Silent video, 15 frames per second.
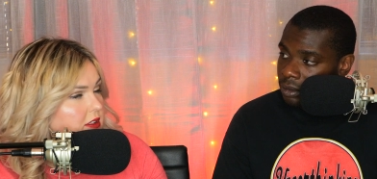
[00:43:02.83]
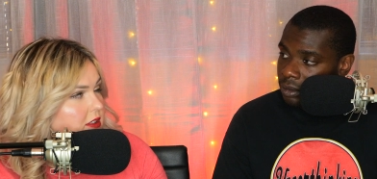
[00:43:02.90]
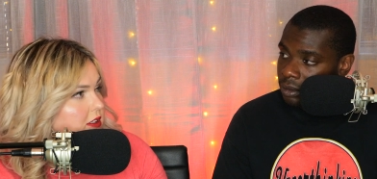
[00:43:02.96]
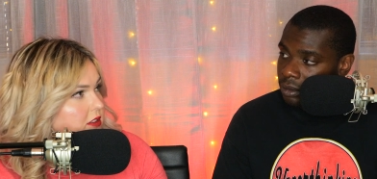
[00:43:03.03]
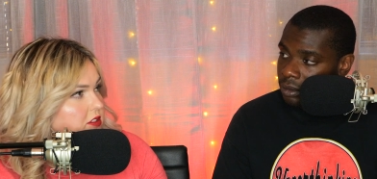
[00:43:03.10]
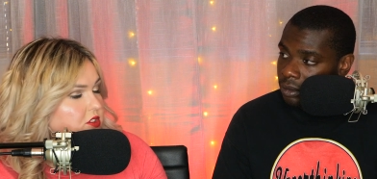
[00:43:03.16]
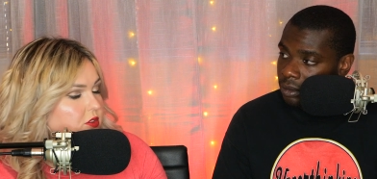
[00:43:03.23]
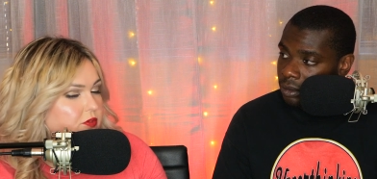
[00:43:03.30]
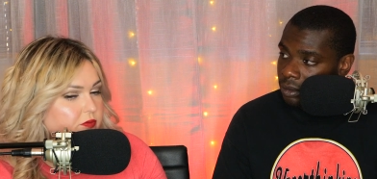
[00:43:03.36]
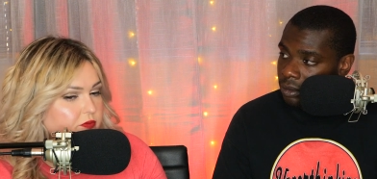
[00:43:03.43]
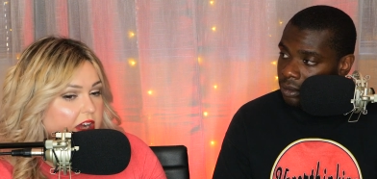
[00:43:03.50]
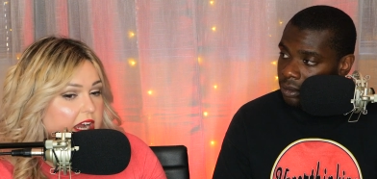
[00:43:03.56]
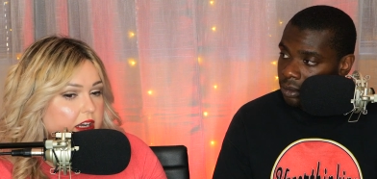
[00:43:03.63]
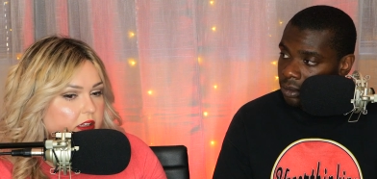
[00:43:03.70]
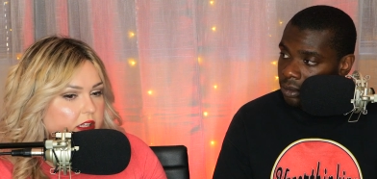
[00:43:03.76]
Speaker 1: Mm-hmm. So
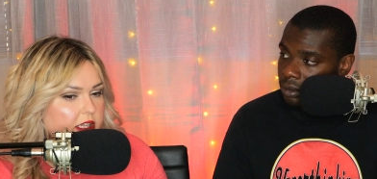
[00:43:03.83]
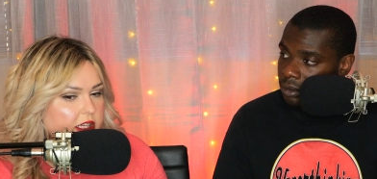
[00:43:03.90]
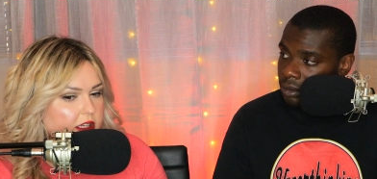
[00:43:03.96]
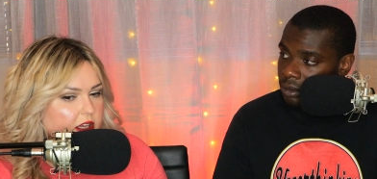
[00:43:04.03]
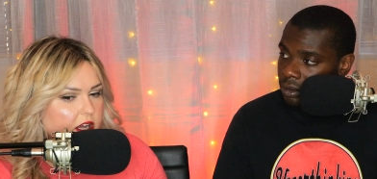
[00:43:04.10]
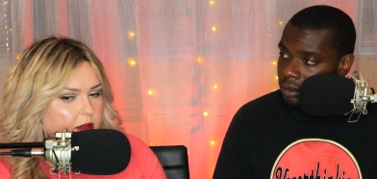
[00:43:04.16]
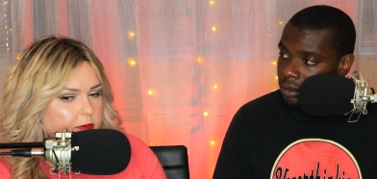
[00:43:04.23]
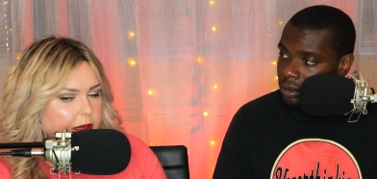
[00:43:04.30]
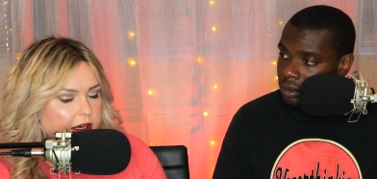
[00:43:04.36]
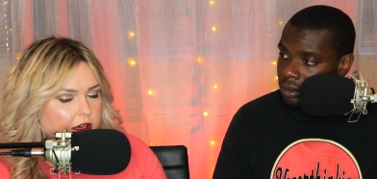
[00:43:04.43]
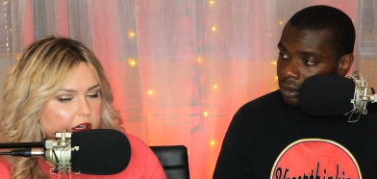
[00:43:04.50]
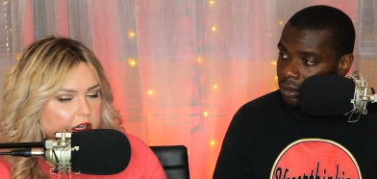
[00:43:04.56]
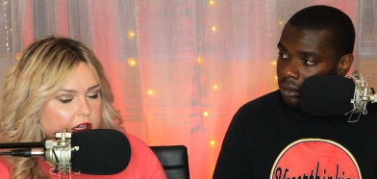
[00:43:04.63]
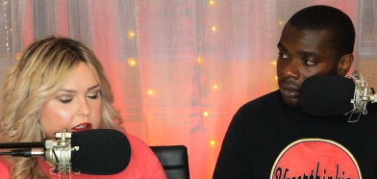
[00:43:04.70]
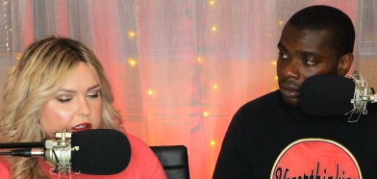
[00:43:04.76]
finally, it got better, it
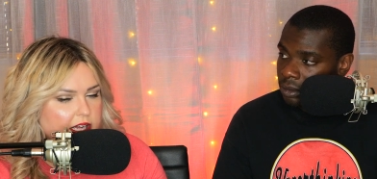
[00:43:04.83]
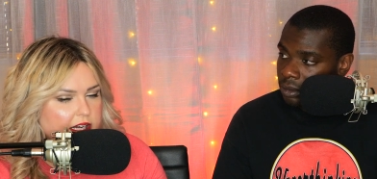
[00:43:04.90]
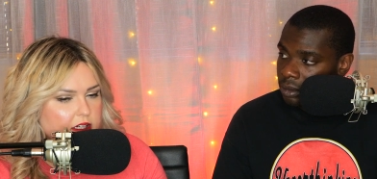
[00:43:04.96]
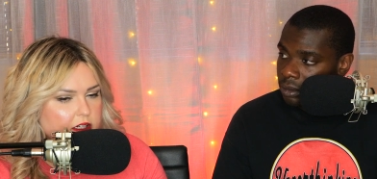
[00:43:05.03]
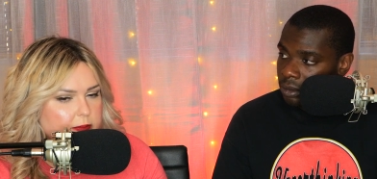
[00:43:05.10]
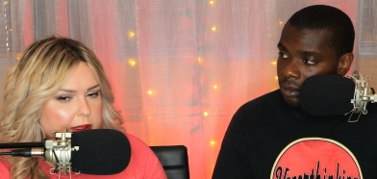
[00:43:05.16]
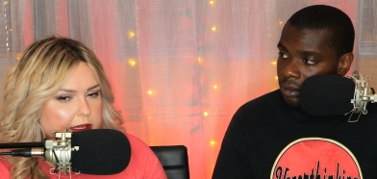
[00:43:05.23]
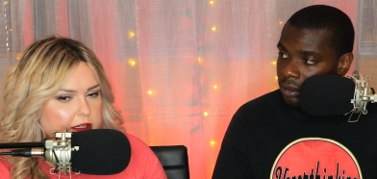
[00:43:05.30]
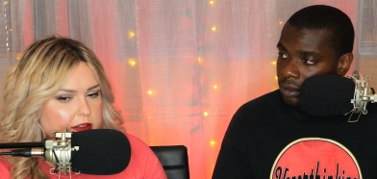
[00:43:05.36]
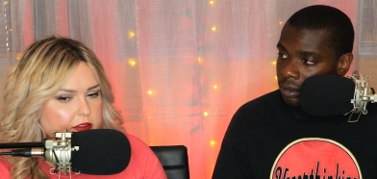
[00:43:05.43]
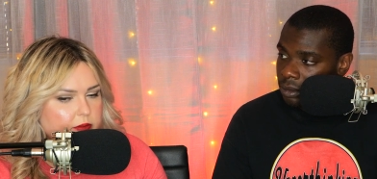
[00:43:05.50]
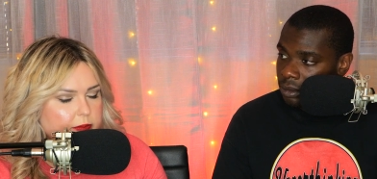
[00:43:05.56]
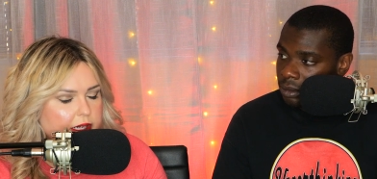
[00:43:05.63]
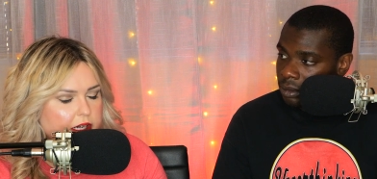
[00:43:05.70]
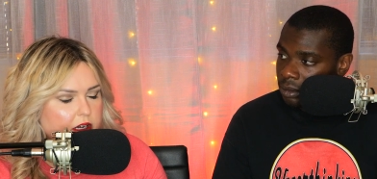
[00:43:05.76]
got lighter. But oh
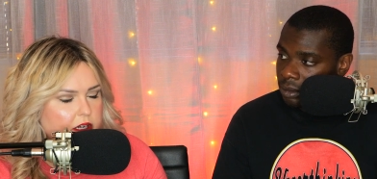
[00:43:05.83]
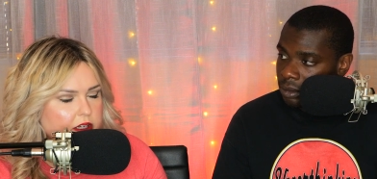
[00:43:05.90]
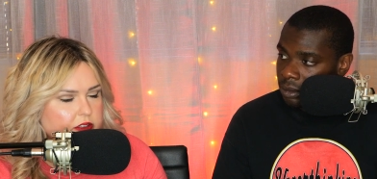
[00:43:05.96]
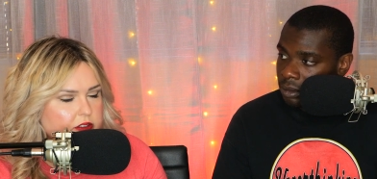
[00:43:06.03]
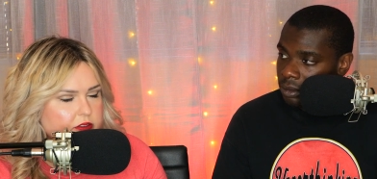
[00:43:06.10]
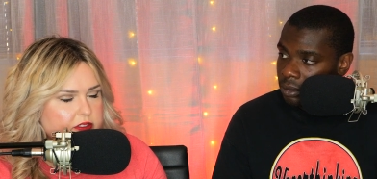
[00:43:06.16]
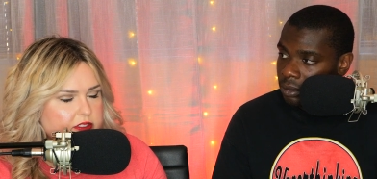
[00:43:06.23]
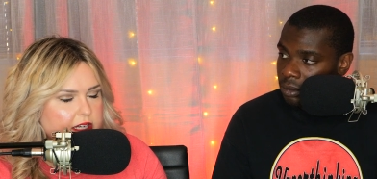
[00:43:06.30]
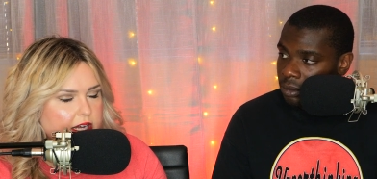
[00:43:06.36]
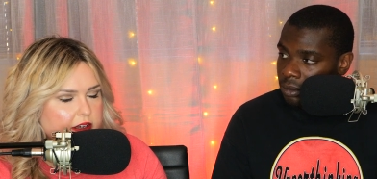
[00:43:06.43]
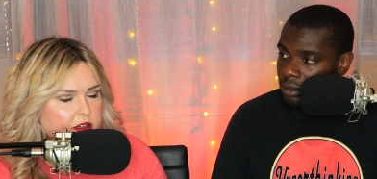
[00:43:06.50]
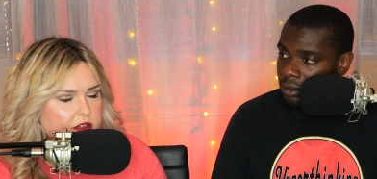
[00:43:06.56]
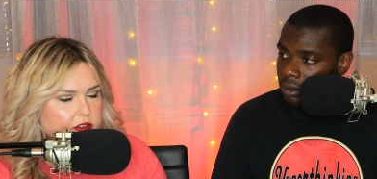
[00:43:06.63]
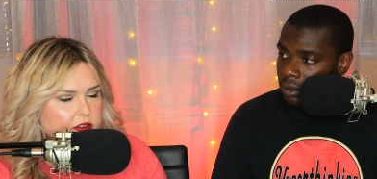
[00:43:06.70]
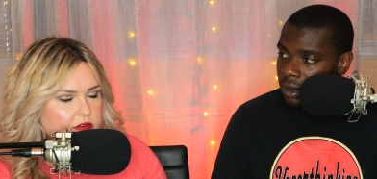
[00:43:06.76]
my God, dude,
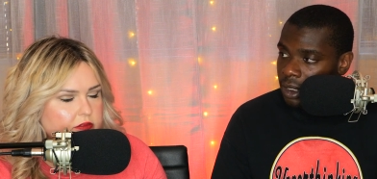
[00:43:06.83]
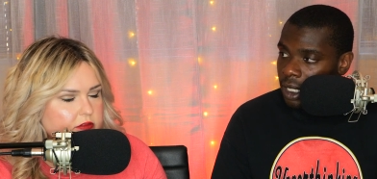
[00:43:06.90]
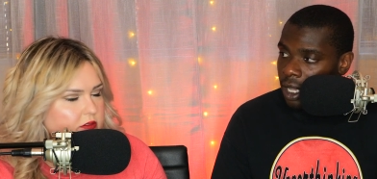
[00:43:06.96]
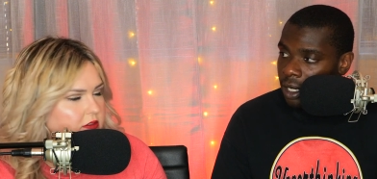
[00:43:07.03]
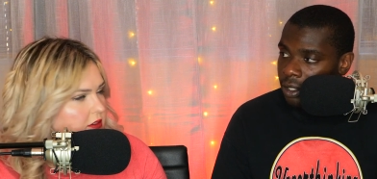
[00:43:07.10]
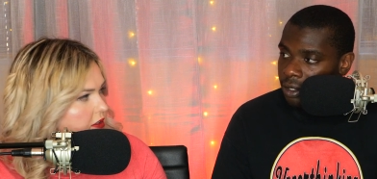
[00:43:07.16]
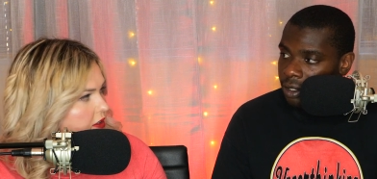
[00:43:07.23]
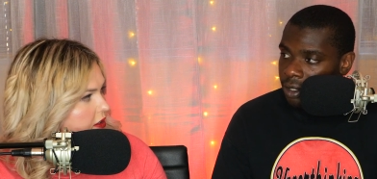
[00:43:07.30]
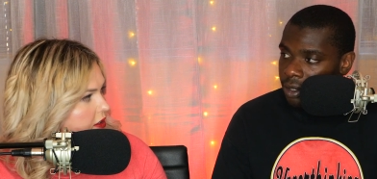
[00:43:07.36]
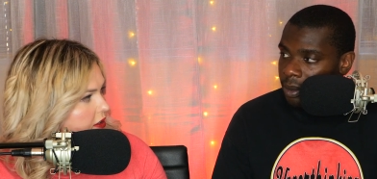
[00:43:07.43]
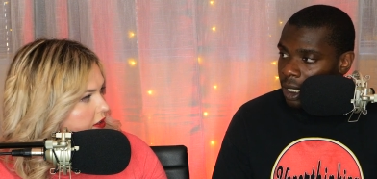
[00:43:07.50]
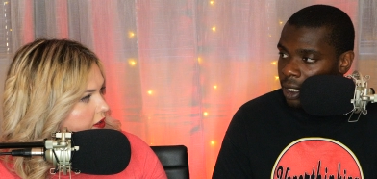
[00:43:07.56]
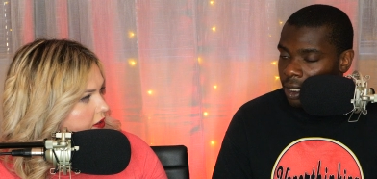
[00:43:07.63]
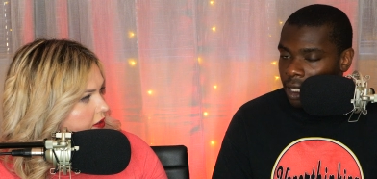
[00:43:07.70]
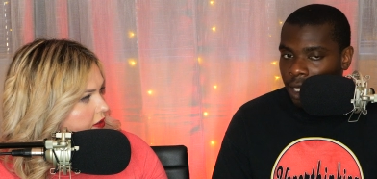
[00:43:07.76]
Saturn.
Speaker 2: Saturn is my
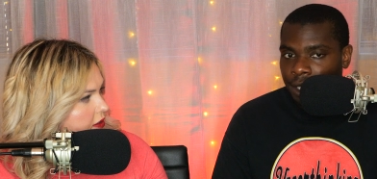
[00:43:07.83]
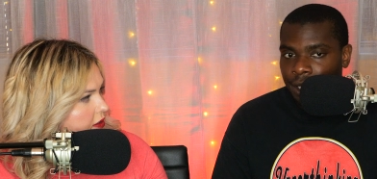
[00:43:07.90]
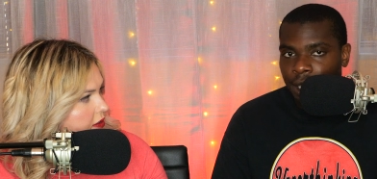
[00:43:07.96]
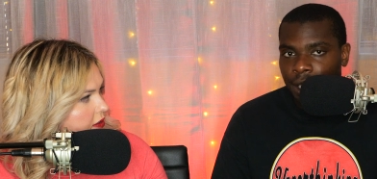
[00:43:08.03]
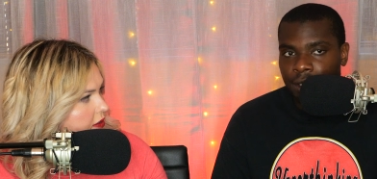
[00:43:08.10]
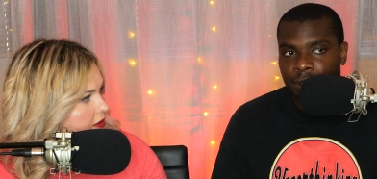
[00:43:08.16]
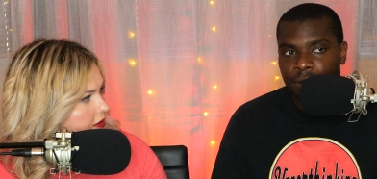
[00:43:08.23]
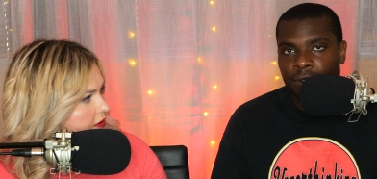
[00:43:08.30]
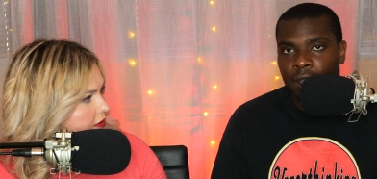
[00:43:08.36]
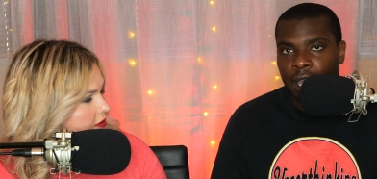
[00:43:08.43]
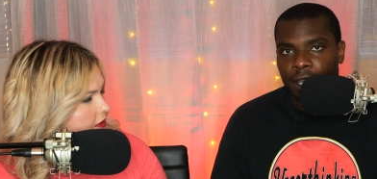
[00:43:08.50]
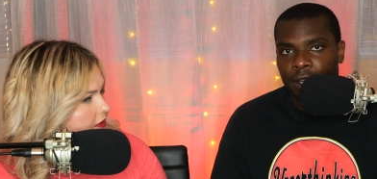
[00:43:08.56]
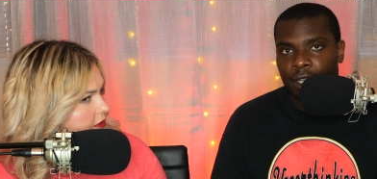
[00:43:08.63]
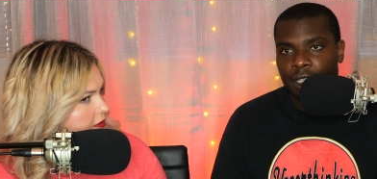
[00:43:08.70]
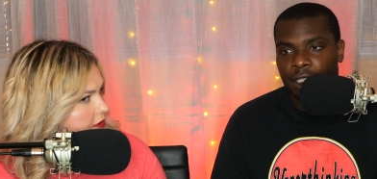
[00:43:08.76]
ninth house of
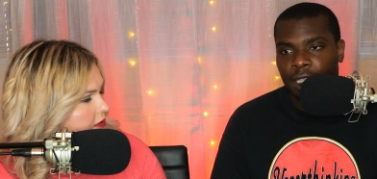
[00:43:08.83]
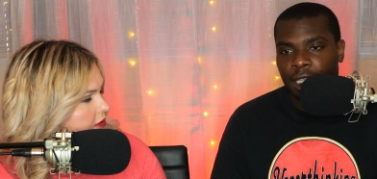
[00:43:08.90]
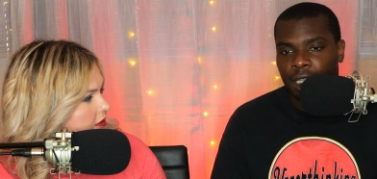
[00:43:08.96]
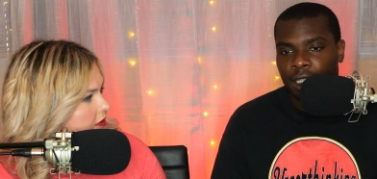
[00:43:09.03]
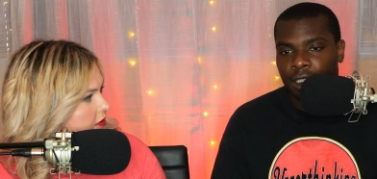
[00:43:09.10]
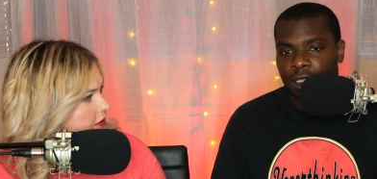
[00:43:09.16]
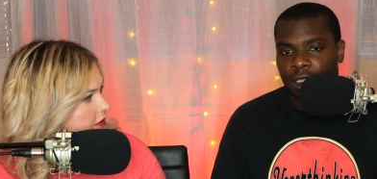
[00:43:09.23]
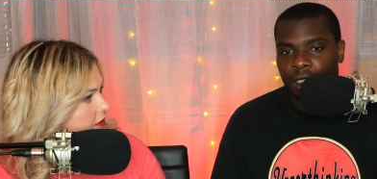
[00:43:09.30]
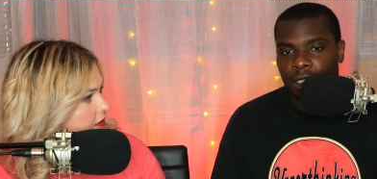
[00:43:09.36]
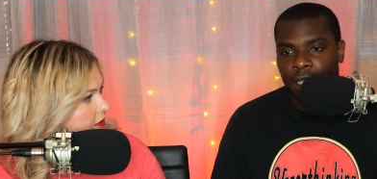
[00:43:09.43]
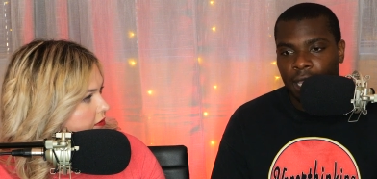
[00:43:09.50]
higher education.